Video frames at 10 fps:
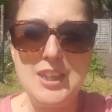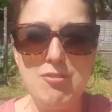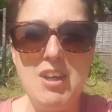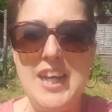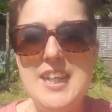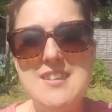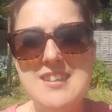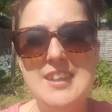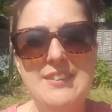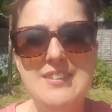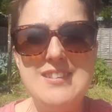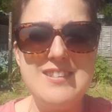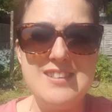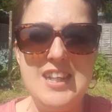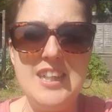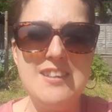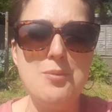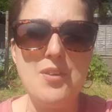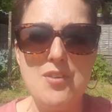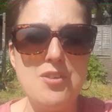great, and uh, there
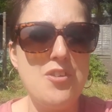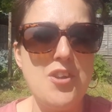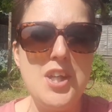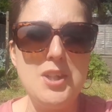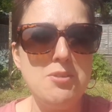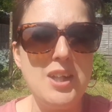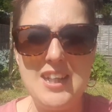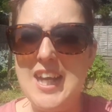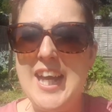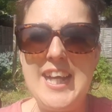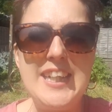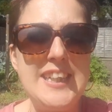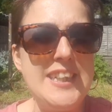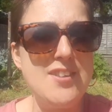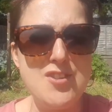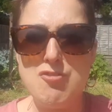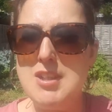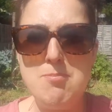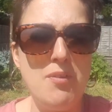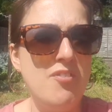was also a
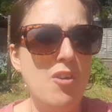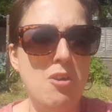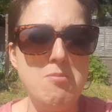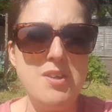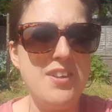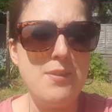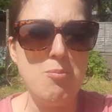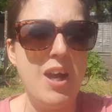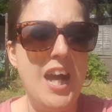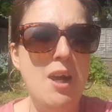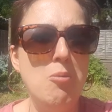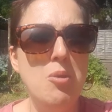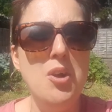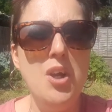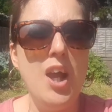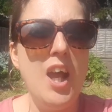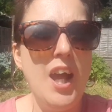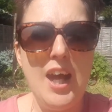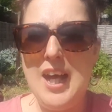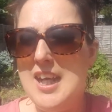street performer as well,
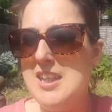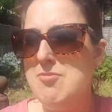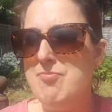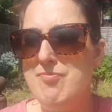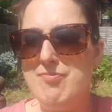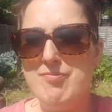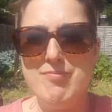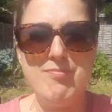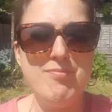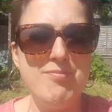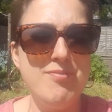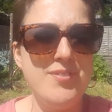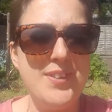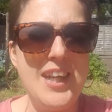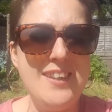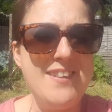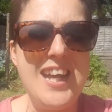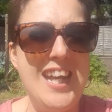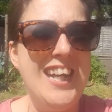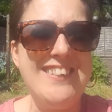um, and
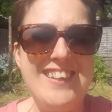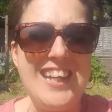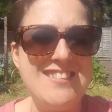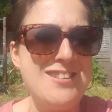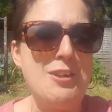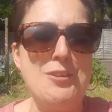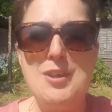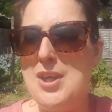that uh, that uh,